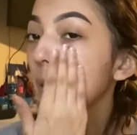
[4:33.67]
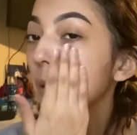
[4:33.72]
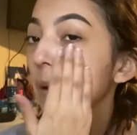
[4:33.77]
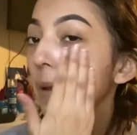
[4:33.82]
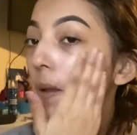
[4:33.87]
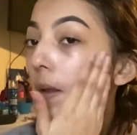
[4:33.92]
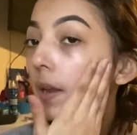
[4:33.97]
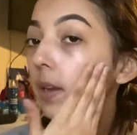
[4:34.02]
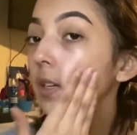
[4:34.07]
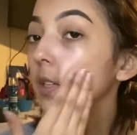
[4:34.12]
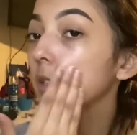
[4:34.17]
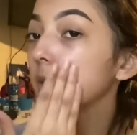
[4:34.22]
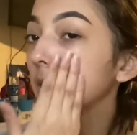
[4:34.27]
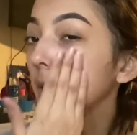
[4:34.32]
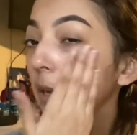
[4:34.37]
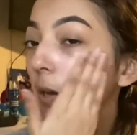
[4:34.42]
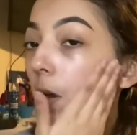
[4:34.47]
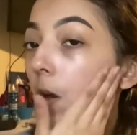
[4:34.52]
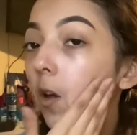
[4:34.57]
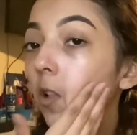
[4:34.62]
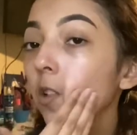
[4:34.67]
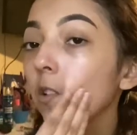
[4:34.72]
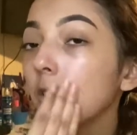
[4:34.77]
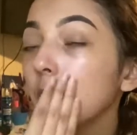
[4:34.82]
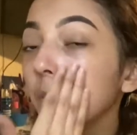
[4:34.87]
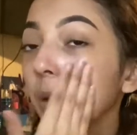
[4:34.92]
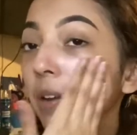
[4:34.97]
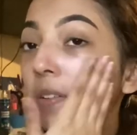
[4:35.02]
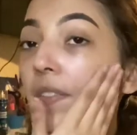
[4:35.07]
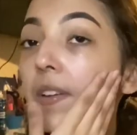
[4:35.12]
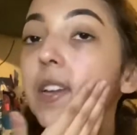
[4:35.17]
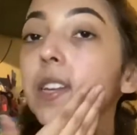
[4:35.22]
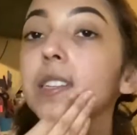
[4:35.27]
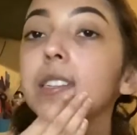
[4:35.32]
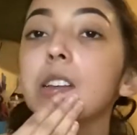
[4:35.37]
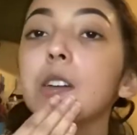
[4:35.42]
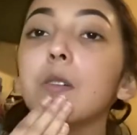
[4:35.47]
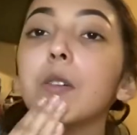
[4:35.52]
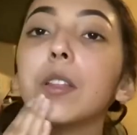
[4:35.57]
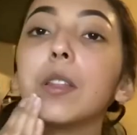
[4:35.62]
and just like all over my face.
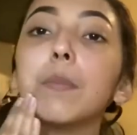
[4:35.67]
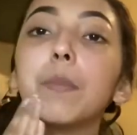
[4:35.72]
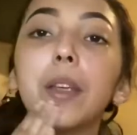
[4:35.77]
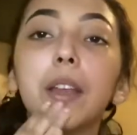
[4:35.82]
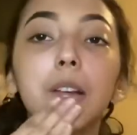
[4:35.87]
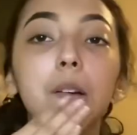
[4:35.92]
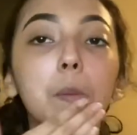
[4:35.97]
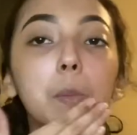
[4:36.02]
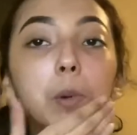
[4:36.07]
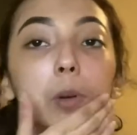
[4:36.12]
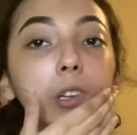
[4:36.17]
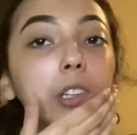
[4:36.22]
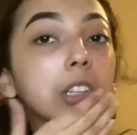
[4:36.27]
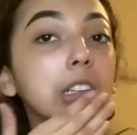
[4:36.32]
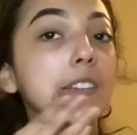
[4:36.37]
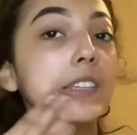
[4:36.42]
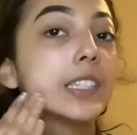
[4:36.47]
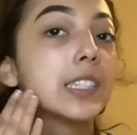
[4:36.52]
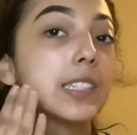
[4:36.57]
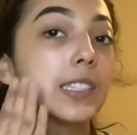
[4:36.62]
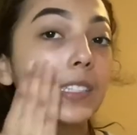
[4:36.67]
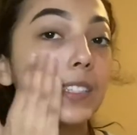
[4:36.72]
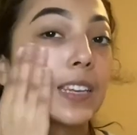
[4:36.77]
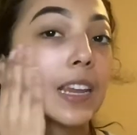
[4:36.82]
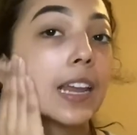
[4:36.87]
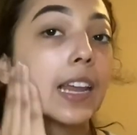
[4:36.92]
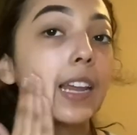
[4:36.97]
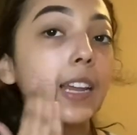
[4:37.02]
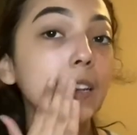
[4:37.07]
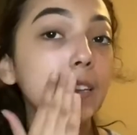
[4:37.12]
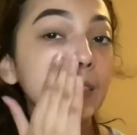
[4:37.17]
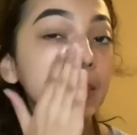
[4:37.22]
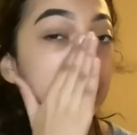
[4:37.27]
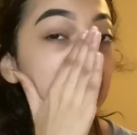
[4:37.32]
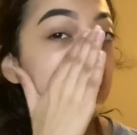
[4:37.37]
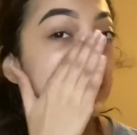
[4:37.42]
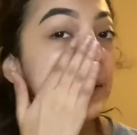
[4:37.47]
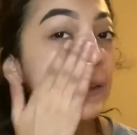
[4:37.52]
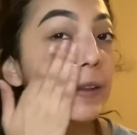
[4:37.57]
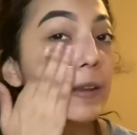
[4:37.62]
That way the makeup really stays
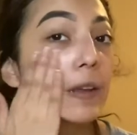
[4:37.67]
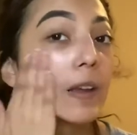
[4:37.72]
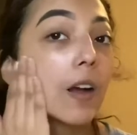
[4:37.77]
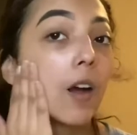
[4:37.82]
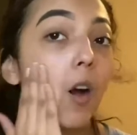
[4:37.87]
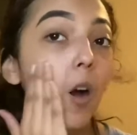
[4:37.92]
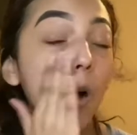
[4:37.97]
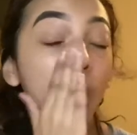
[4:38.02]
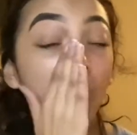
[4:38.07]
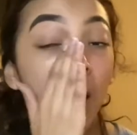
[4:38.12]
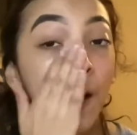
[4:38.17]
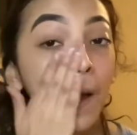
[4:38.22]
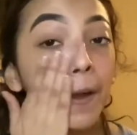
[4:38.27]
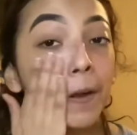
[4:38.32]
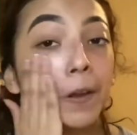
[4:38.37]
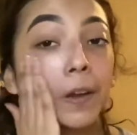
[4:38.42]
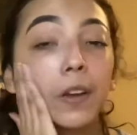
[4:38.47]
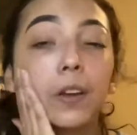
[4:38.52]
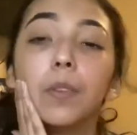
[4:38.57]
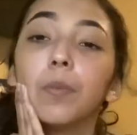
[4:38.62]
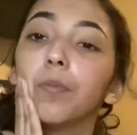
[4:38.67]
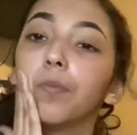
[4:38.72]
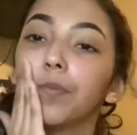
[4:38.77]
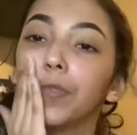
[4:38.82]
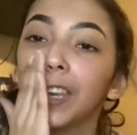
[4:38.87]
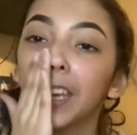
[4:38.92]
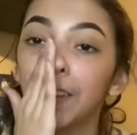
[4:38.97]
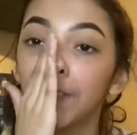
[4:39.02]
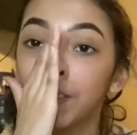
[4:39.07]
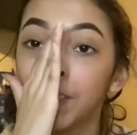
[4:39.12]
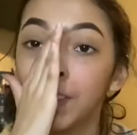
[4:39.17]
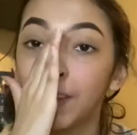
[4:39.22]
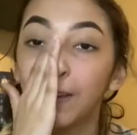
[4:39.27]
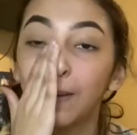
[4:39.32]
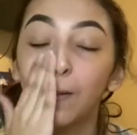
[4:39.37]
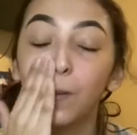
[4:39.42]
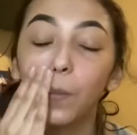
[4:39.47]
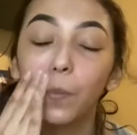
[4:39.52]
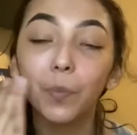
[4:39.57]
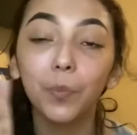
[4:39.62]
on, even
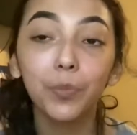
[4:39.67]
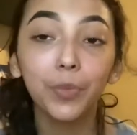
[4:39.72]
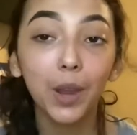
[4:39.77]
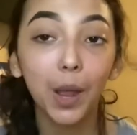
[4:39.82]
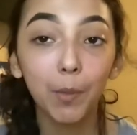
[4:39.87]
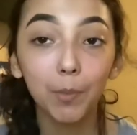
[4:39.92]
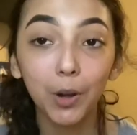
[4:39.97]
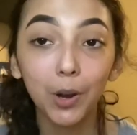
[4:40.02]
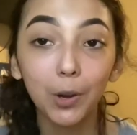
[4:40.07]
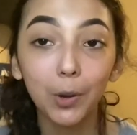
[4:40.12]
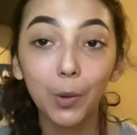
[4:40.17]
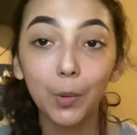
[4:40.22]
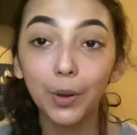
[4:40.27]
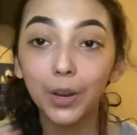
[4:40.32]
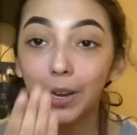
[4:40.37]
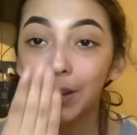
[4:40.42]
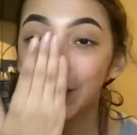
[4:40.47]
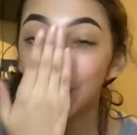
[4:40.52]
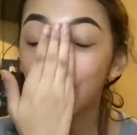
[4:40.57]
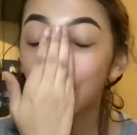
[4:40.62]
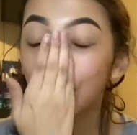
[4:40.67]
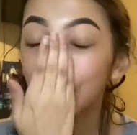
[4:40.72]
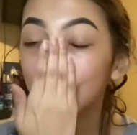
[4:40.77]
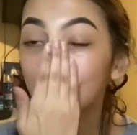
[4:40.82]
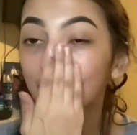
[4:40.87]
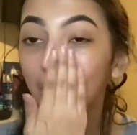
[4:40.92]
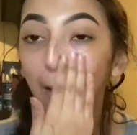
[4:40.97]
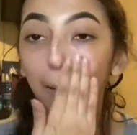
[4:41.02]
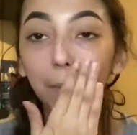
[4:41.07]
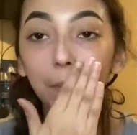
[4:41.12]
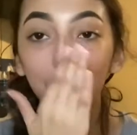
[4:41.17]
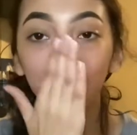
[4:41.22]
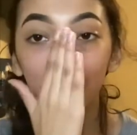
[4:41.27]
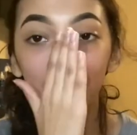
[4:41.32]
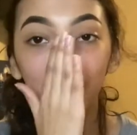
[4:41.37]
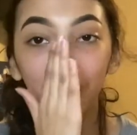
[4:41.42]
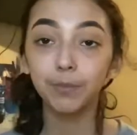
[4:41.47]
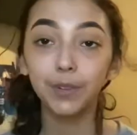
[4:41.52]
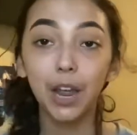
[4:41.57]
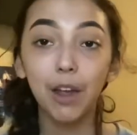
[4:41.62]
though I'm not going anywhere today.
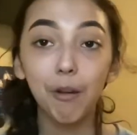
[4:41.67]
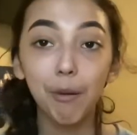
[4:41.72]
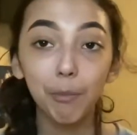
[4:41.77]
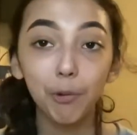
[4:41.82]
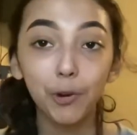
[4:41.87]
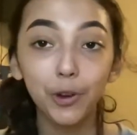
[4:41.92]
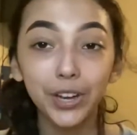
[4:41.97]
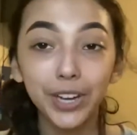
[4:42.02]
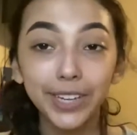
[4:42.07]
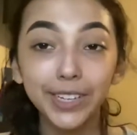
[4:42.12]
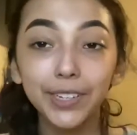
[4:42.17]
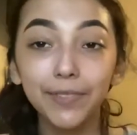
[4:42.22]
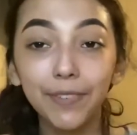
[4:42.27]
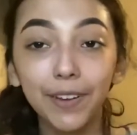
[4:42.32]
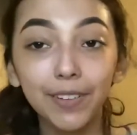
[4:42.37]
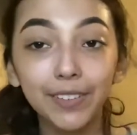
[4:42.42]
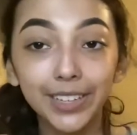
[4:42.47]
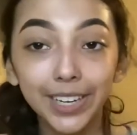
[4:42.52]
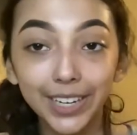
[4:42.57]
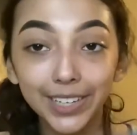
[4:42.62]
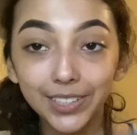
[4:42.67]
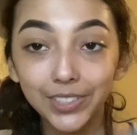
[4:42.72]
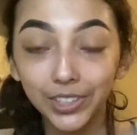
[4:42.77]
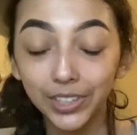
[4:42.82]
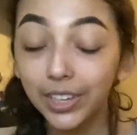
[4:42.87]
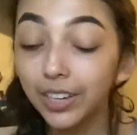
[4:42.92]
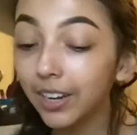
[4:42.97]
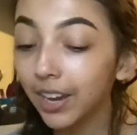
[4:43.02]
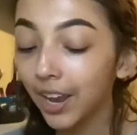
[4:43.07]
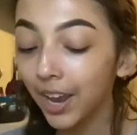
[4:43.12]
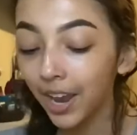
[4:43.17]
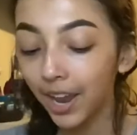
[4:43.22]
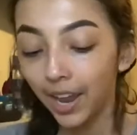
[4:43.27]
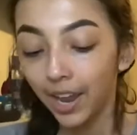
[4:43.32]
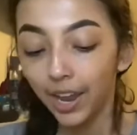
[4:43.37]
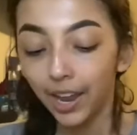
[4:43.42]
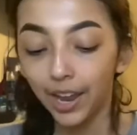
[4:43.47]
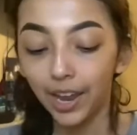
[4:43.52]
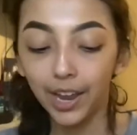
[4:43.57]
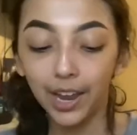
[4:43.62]
Now I'm going into foundation,
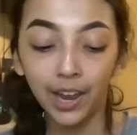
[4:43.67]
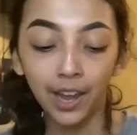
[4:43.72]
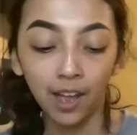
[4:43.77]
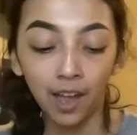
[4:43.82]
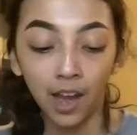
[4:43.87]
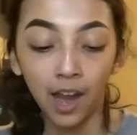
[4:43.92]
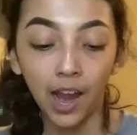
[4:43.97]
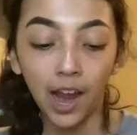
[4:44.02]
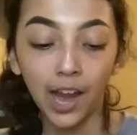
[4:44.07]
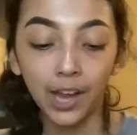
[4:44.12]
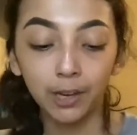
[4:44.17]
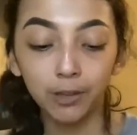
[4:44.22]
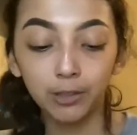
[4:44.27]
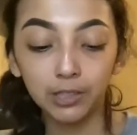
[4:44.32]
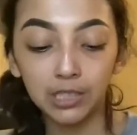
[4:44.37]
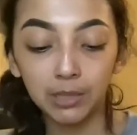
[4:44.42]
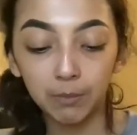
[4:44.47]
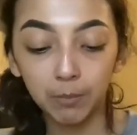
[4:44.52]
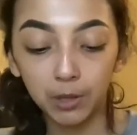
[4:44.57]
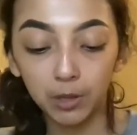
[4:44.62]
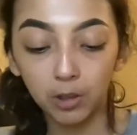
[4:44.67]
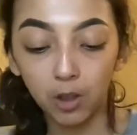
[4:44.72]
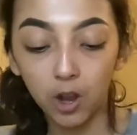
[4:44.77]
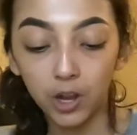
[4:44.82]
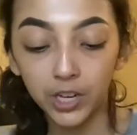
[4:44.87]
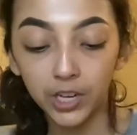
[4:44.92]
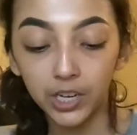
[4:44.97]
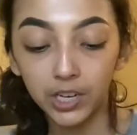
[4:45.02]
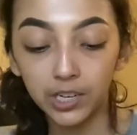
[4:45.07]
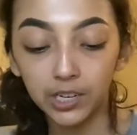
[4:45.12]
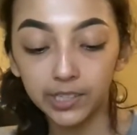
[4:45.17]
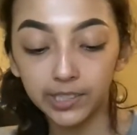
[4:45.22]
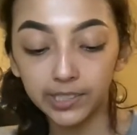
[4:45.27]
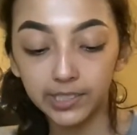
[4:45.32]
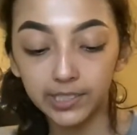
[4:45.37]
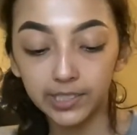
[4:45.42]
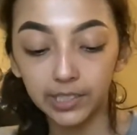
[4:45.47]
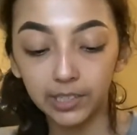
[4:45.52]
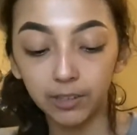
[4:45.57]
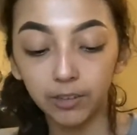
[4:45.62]
and I use the Milani
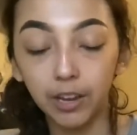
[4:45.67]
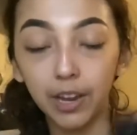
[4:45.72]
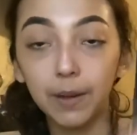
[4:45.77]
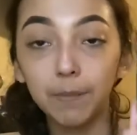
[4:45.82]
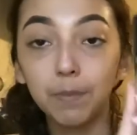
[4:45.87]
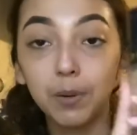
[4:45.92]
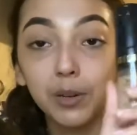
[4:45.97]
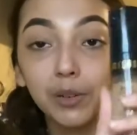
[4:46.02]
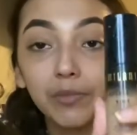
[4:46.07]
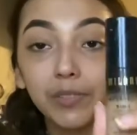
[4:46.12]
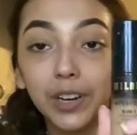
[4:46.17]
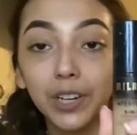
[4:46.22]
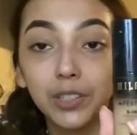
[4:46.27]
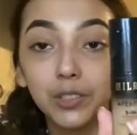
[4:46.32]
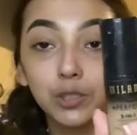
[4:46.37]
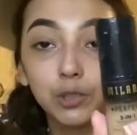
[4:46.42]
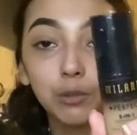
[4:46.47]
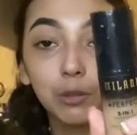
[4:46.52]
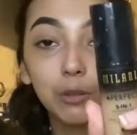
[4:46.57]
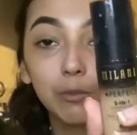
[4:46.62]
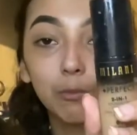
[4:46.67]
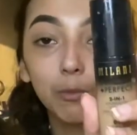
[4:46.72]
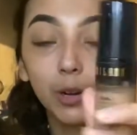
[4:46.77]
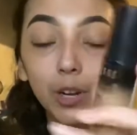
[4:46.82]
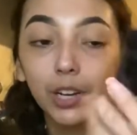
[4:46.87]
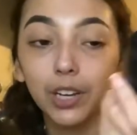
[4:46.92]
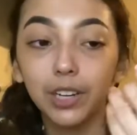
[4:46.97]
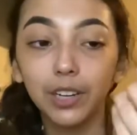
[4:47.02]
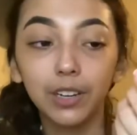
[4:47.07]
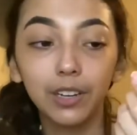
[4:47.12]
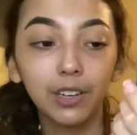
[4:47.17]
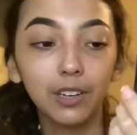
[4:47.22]
Conceal and Perfect 2-in-1